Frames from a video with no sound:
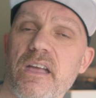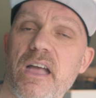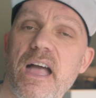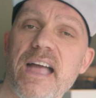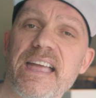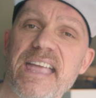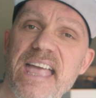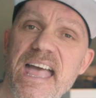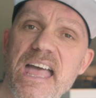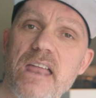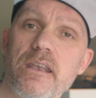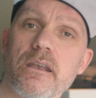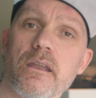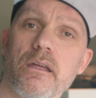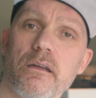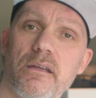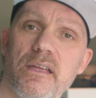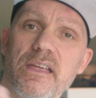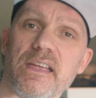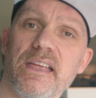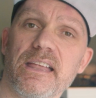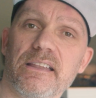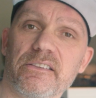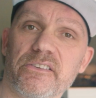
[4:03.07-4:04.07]
Again,
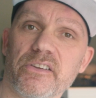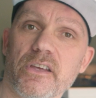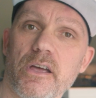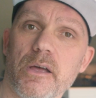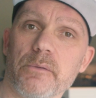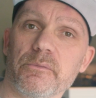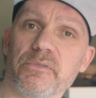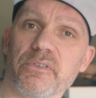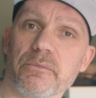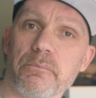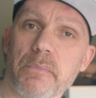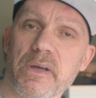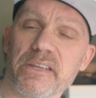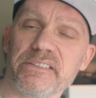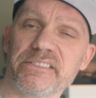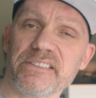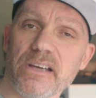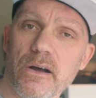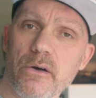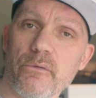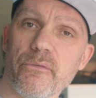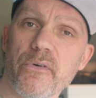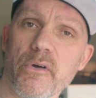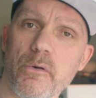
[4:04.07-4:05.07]
in terms of
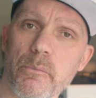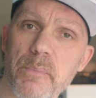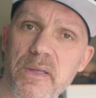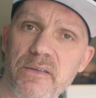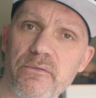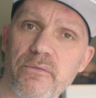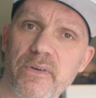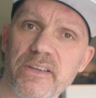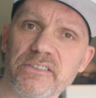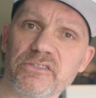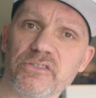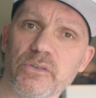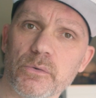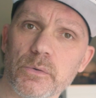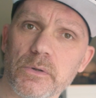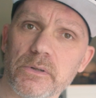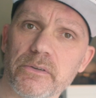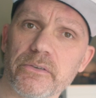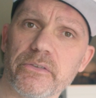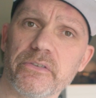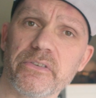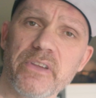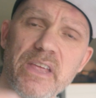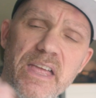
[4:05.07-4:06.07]
myself, it'll be
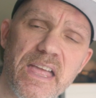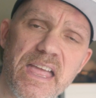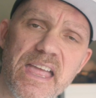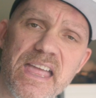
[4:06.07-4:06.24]
visuals.